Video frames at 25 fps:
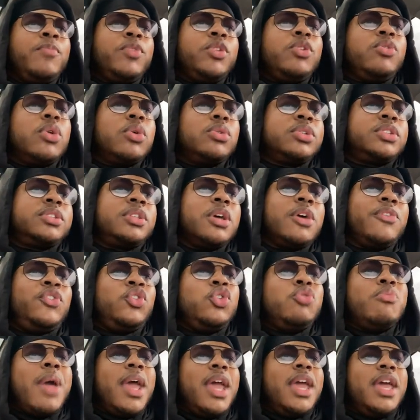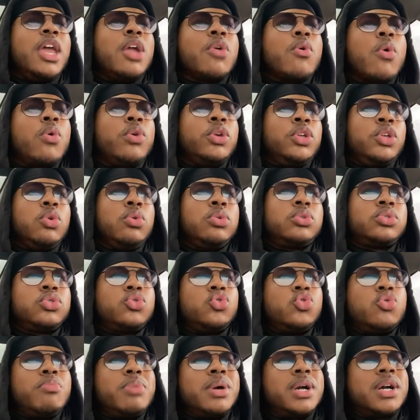you know, stuff you may hear on
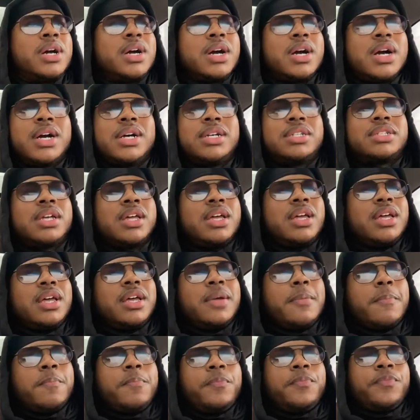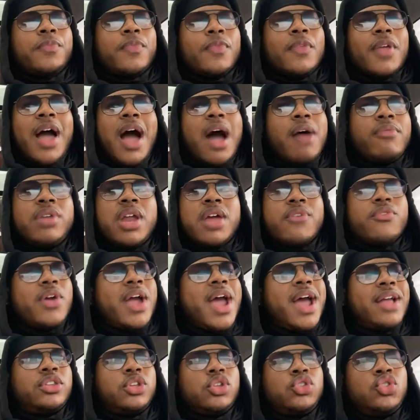YouTube, because I've never
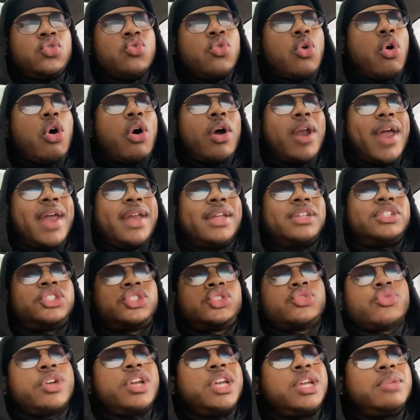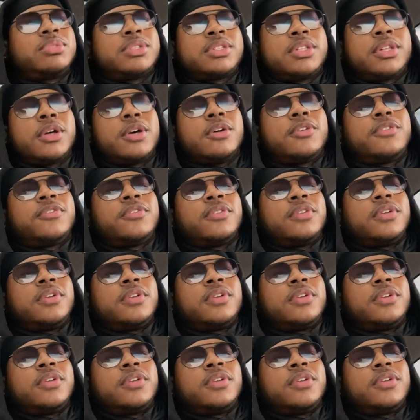had to do all that extreme stuff